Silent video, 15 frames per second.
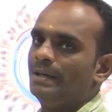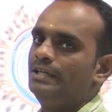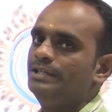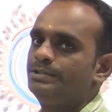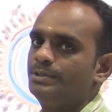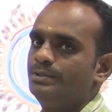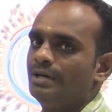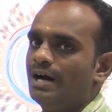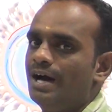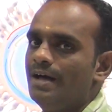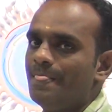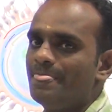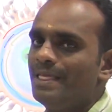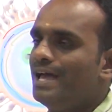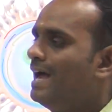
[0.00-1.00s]

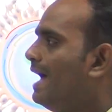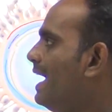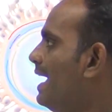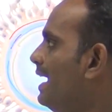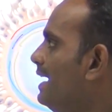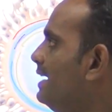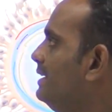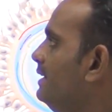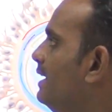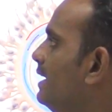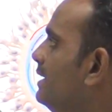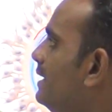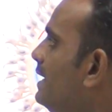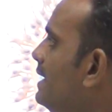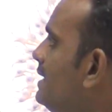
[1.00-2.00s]
pellucida, and
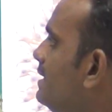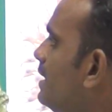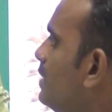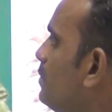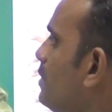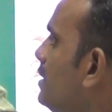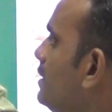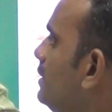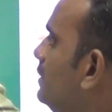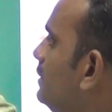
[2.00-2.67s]
the inner one